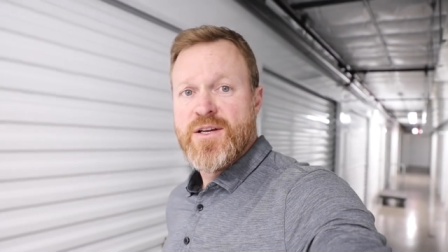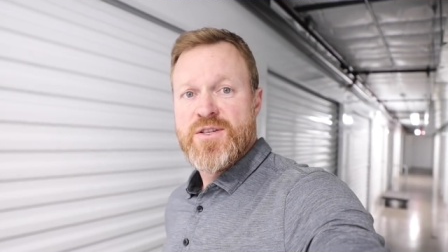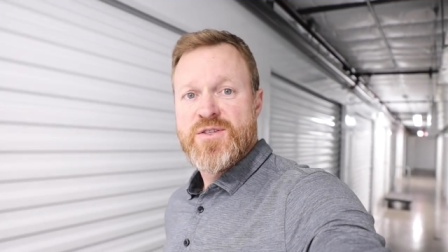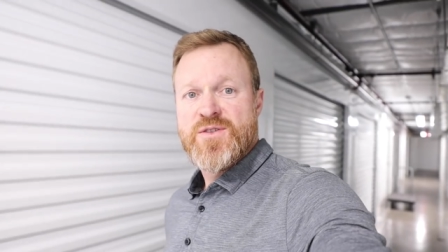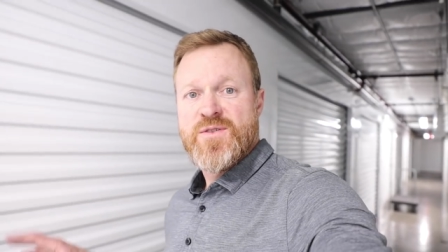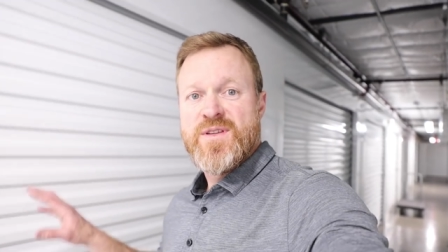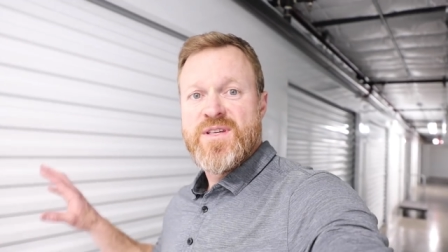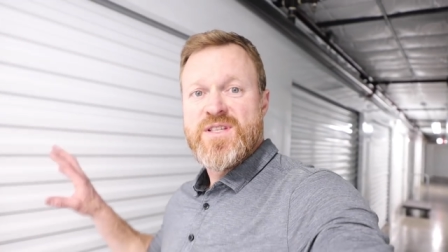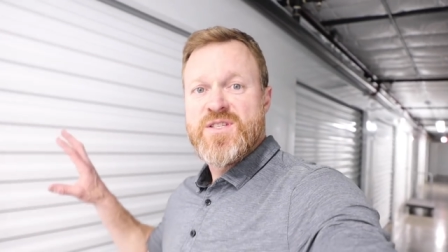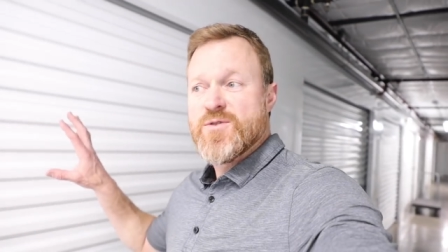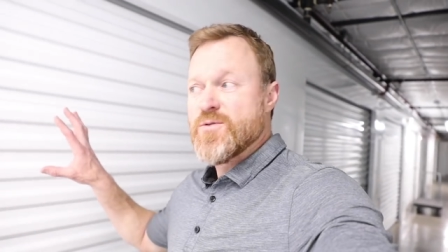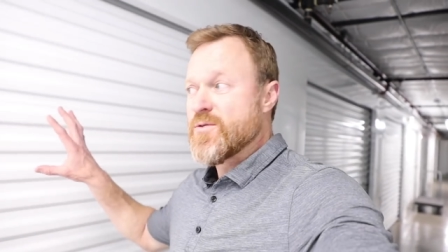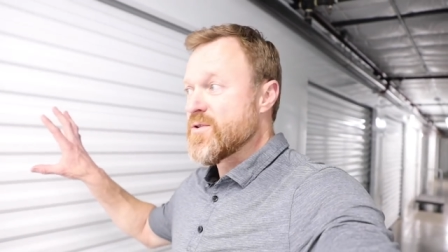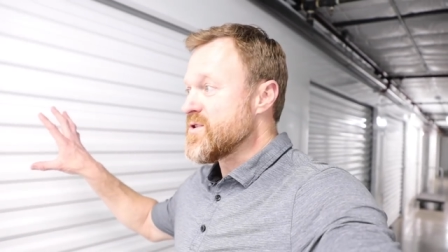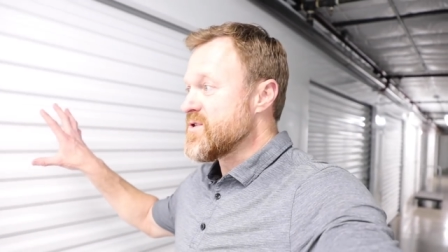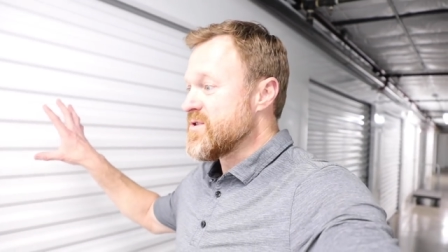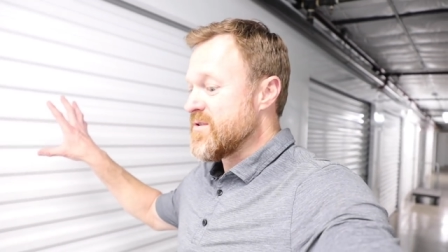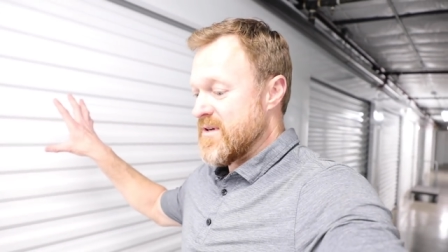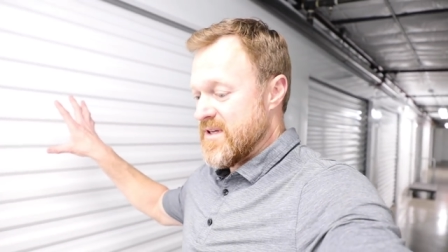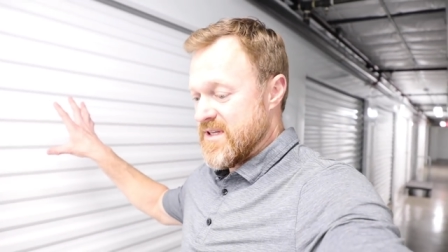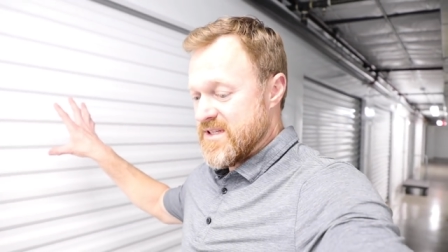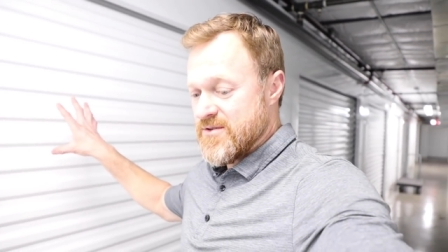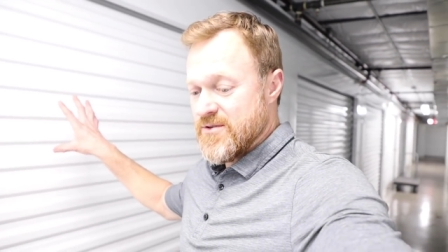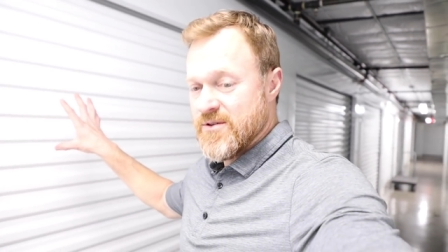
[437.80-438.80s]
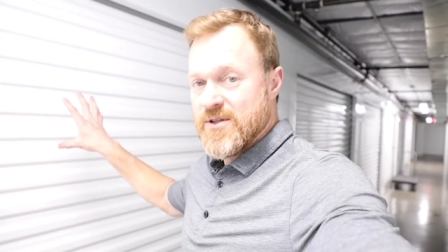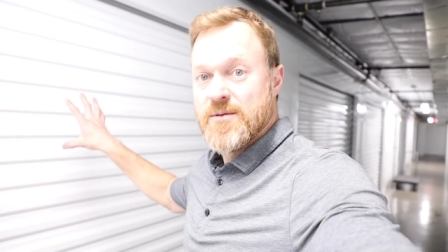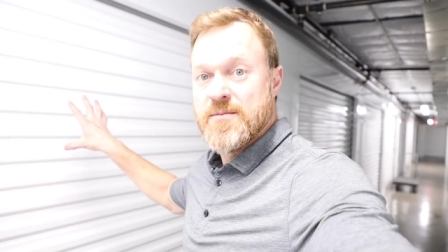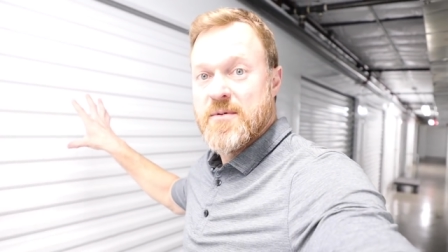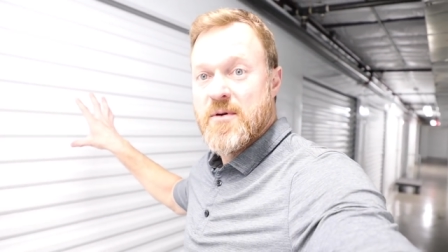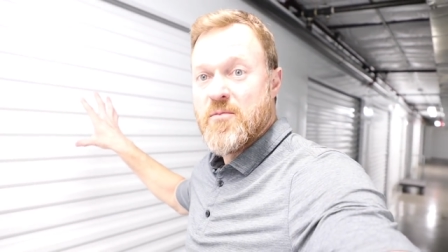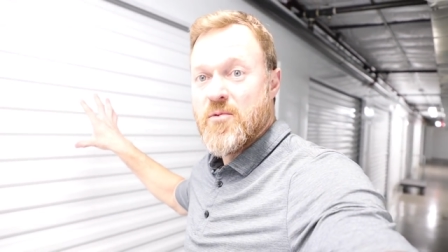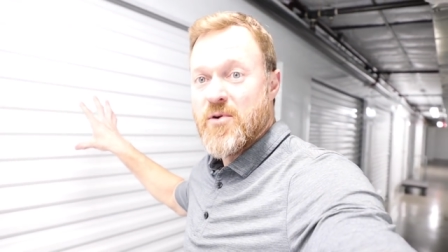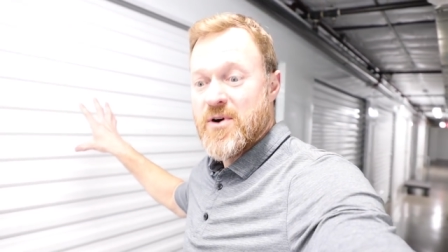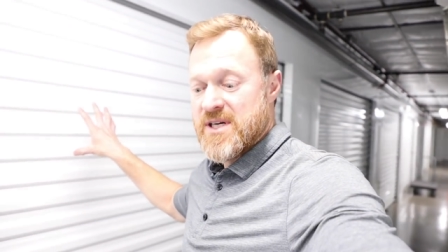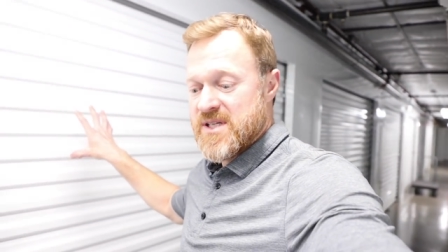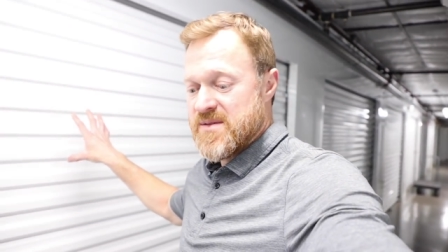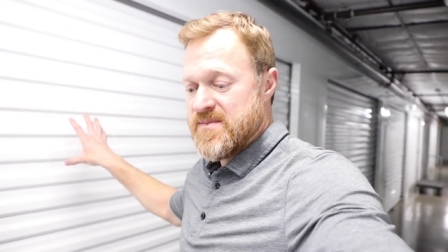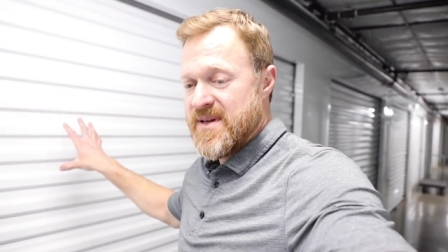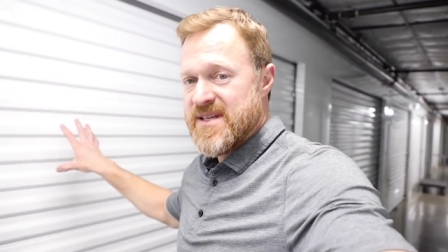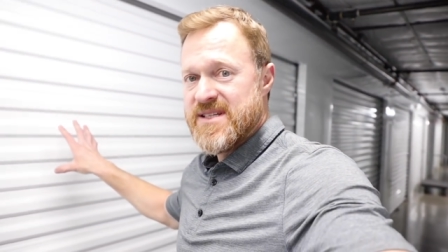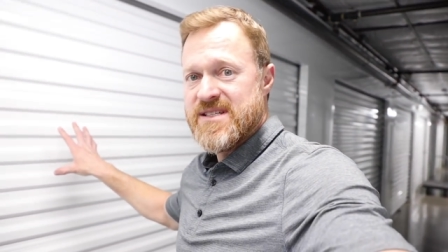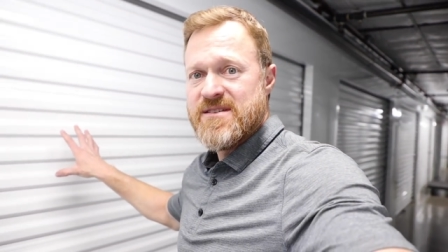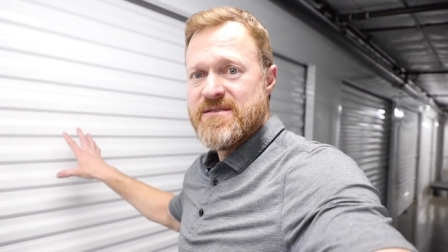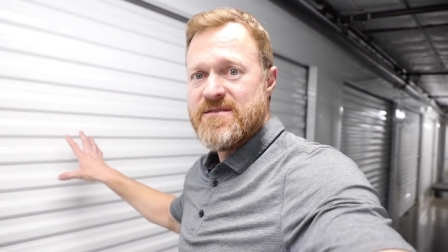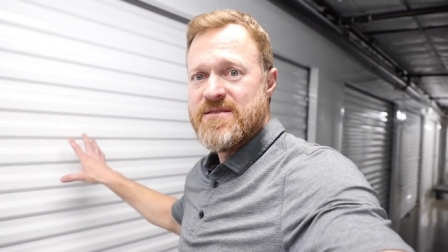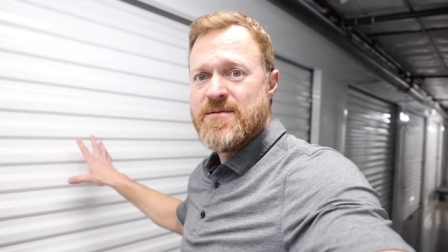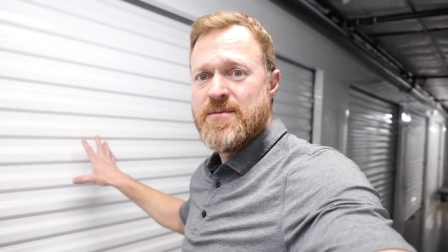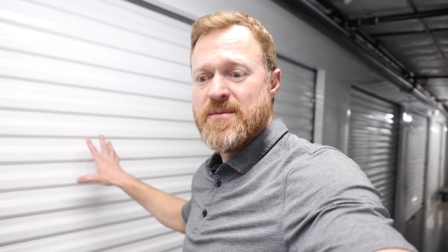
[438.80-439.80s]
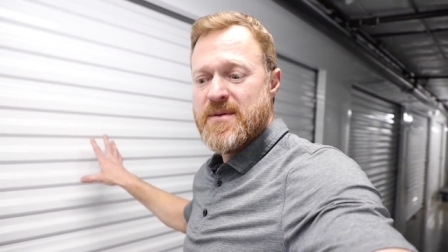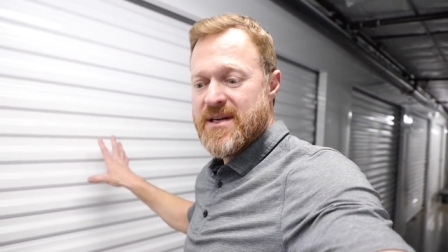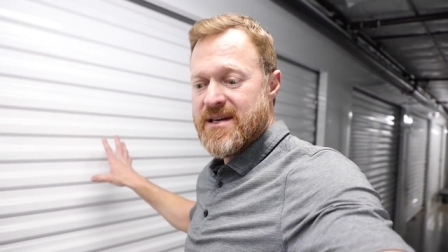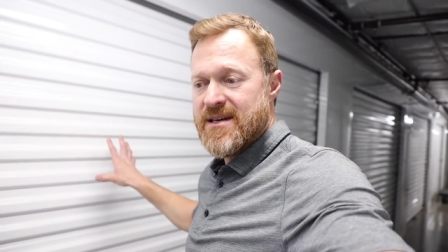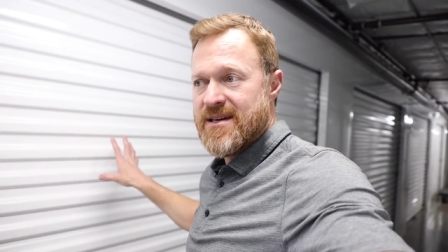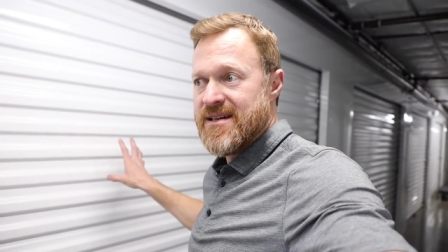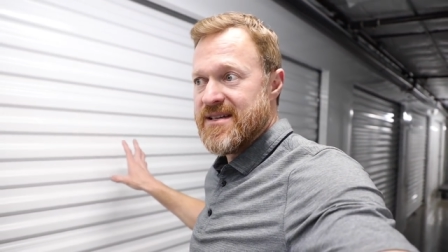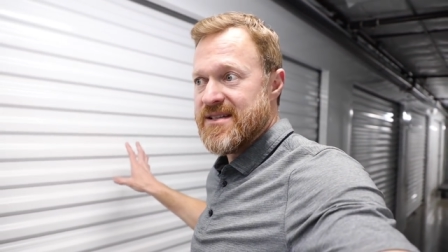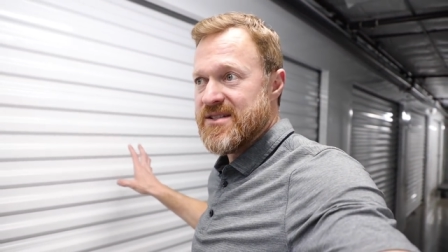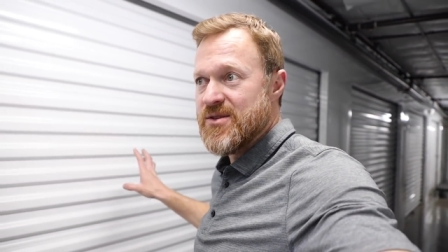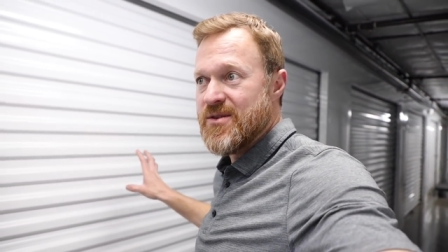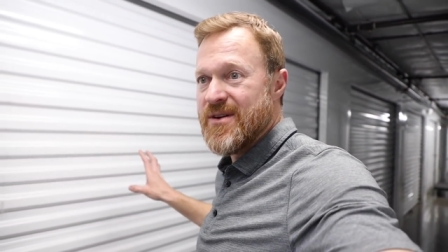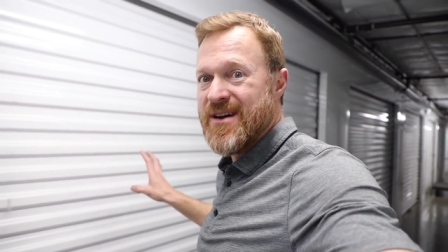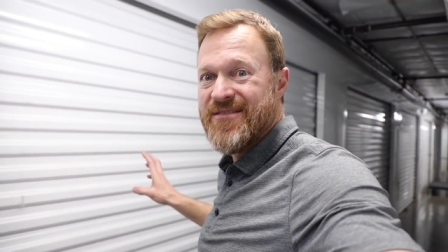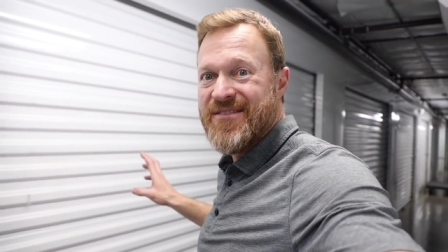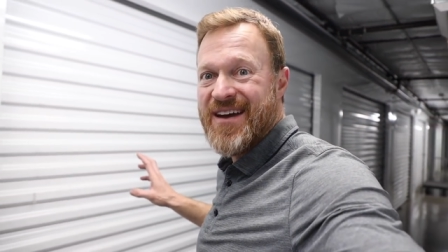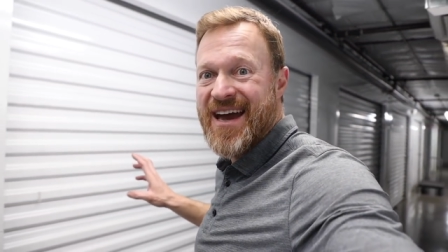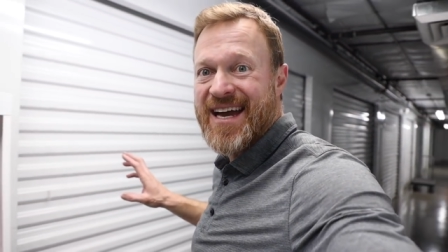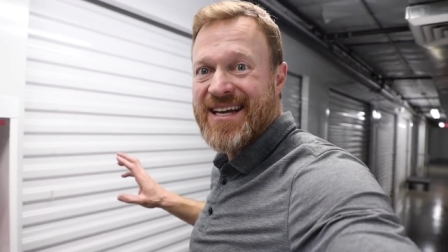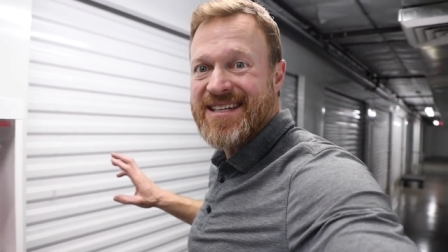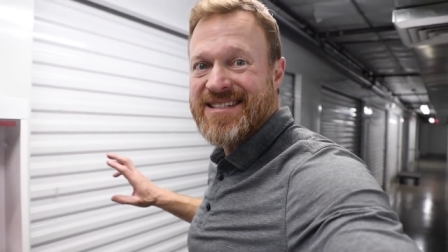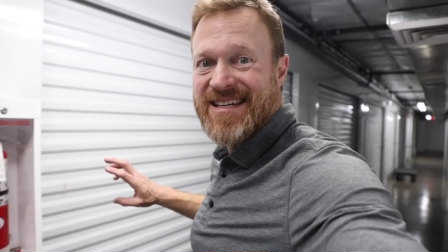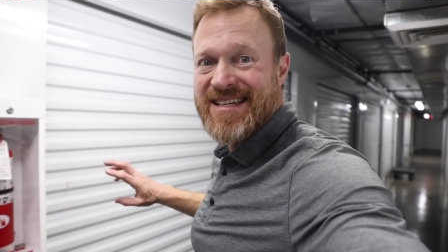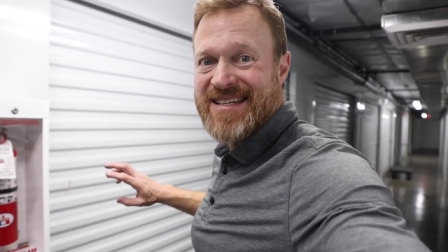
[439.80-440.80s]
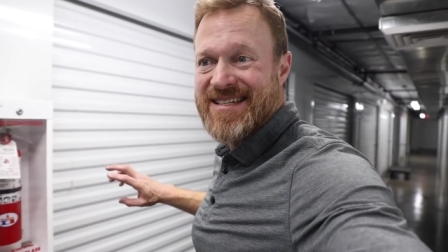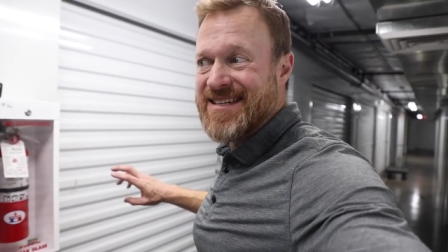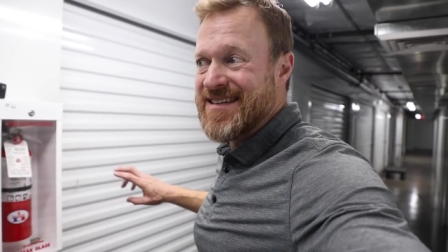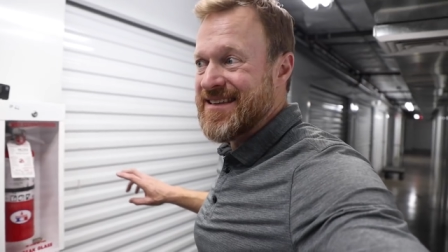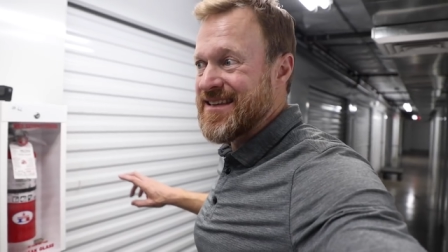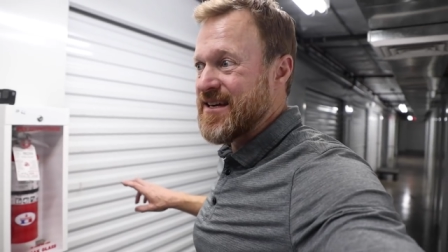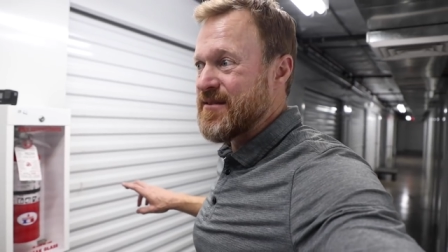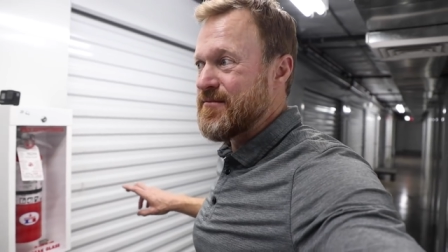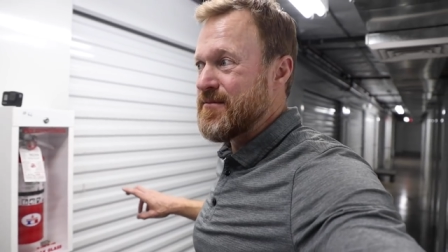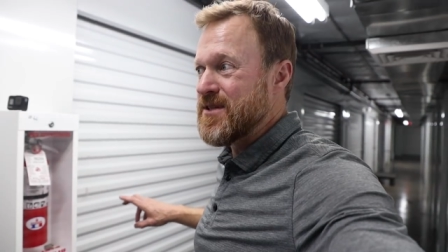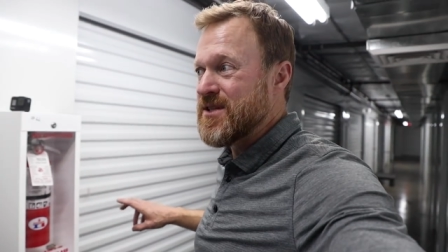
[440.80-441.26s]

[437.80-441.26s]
So these storage units are a little bit more expensive because you have access to them.